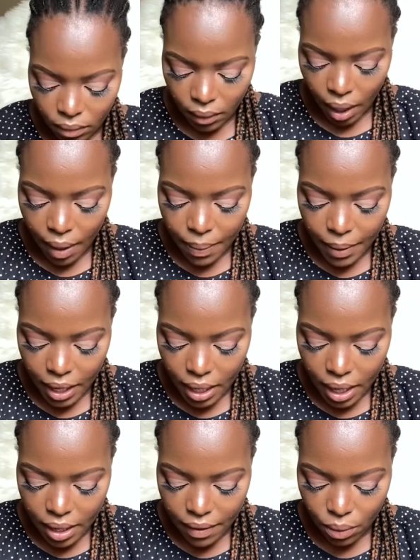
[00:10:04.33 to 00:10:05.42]
And then
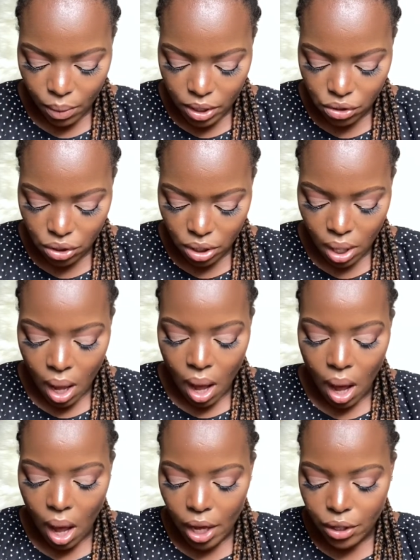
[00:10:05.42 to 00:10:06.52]
another question,
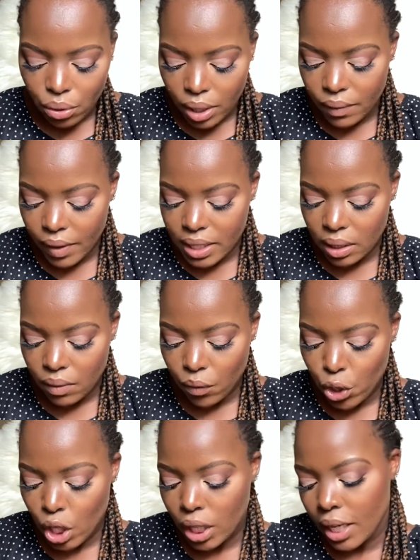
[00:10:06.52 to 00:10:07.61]
are you investing for
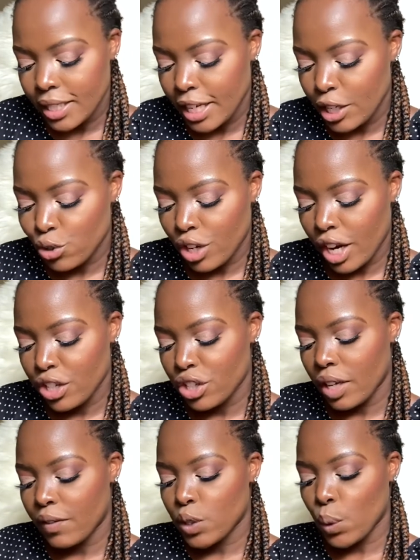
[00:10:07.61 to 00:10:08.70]
your kids' education?
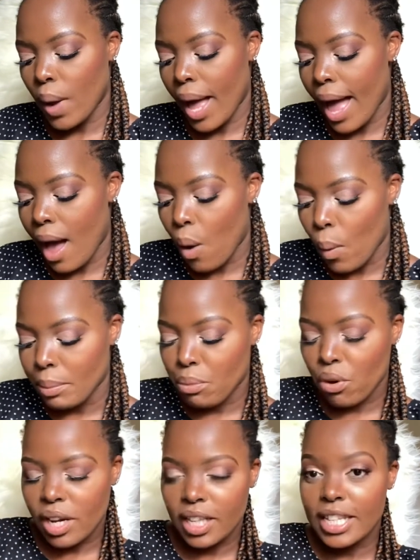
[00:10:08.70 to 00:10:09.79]
If so, how? What
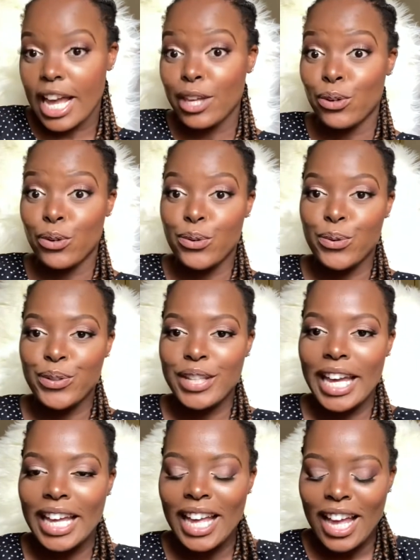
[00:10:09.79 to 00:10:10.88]
products are you
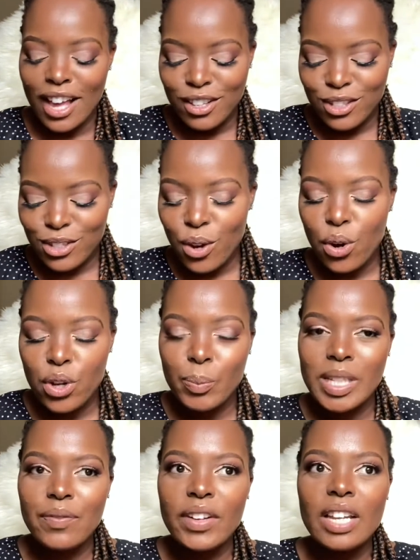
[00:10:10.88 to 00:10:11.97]
using? So
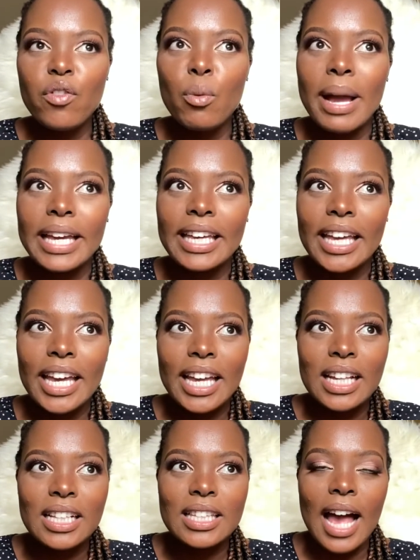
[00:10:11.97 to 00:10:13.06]
specifically for my
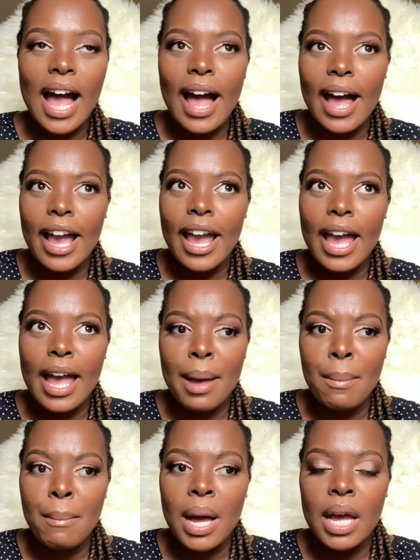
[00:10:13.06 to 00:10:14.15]
kids, I
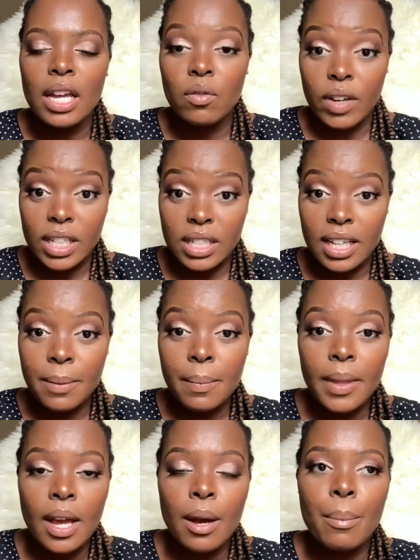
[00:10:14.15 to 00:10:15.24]
am investing,
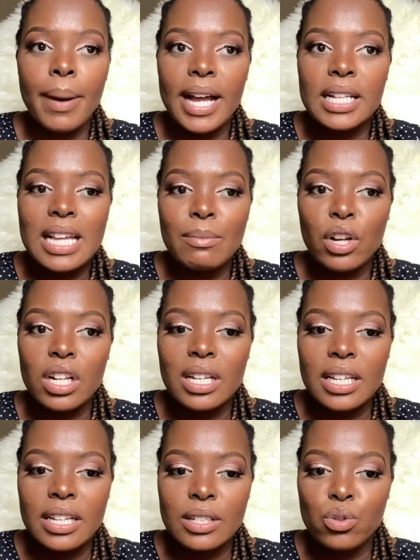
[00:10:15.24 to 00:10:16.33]
but I'm not
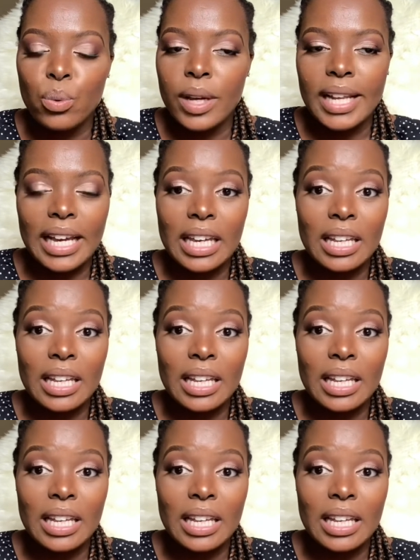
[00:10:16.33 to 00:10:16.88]
doing like